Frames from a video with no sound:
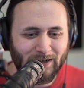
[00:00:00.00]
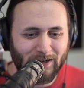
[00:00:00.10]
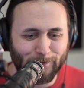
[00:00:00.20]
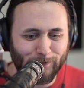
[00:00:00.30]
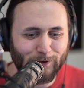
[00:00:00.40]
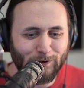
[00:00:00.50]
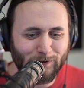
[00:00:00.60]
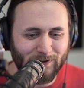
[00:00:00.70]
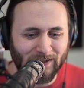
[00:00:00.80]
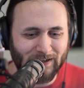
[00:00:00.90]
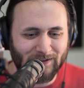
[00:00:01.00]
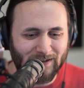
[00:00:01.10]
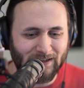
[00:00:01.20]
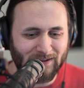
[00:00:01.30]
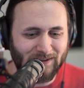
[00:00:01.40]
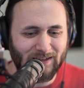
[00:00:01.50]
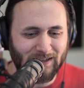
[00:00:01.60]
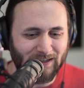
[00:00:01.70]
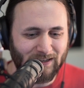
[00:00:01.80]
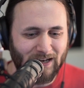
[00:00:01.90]
If you're using it and
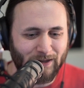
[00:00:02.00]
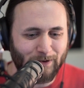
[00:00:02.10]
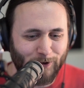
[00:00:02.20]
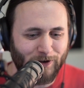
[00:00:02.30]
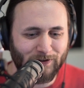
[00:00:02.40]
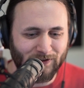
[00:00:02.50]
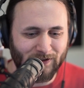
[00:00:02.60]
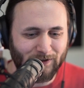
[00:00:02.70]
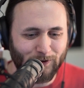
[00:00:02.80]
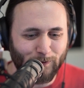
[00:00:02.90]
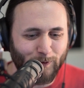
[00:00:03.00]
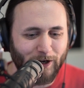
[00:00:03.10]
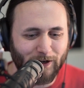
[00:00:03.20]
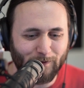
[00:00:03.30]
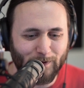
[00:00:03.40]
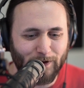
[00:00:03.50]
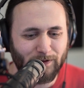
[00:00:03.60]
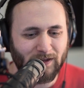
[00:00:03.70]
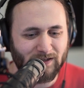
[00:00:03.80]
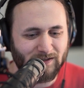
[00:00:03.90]
the other person that you're working
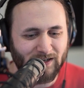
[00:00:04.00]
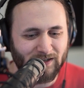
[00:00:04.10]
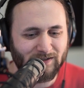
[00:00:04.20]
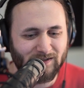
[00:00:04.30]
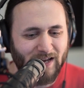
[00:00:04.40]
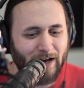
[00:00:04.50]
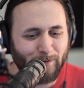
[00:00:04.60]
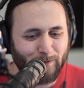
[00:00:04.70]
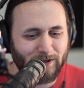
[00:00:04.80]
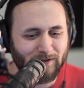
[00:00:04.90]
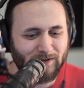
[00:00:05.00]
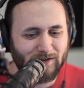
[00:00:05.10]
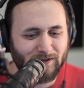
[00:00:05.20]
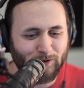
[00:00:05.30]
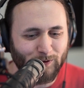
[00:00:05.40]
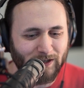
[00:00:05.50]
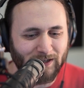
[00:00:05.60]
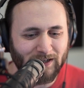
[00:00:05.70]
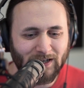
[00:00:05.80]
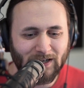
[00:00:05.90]
with doesn't understand what it's
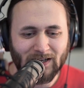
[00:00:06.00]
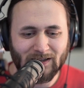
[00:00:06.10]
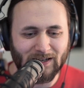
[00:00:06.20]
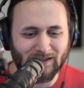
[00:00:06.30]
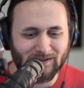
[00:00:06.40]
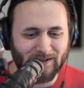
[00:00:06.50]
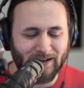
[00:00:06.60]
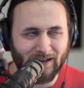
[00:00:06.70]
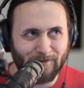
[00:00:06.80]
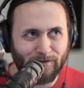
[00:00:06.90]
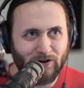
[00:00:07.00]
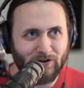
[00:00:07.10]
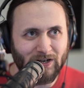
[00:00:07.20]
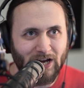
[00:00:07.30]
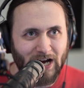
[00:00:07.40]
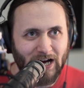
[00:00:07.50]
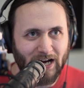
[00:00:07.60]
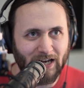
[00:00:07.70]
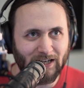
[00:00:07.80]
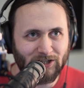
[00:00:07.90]
doing, there's like a very
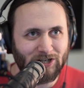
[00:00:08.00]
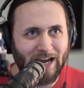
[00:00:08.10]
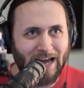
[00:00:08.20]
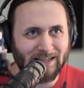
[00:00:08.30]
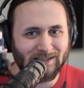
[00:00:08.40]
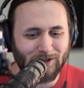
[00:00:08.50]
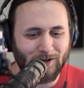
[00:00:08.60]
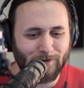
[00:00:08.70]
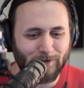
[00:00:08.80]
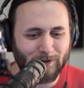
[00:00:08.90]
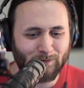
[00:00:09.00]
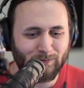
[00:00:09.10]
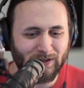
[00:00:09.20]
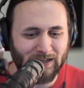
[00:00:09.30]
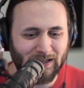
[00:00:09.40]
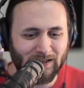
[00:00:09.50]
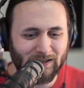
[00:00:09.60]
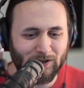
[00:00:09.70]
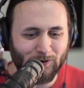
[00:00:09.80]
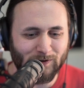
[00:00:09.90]
high chance of it being
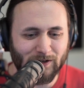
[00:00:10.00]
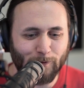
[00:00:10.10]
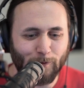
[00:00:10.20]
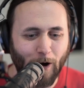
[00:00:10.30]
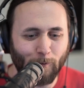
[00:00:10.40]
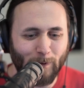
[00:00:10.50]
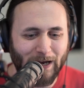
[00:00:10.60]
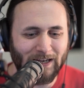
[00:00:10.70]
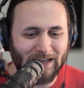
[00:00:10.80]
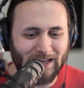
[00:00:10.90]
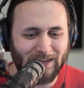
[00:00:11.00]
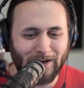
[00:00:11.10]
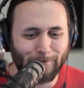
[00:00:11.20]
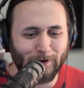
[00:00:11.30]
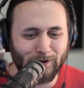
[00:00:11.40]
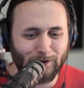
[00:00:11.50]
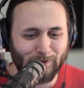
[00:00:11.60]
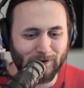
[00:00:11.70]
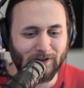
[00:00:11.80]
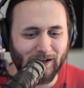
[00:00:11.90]
used in the wrong way, and therefore the
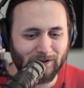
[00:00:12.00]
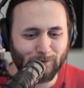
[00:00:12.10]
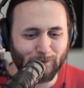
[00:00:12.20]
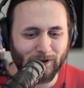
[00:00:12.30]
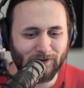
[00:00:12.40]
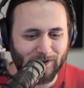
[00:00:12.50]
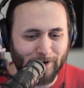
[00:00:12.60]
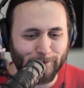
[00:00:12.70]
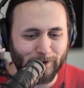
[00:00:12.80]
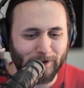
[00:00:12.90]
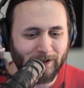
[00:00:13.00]
result will suffer.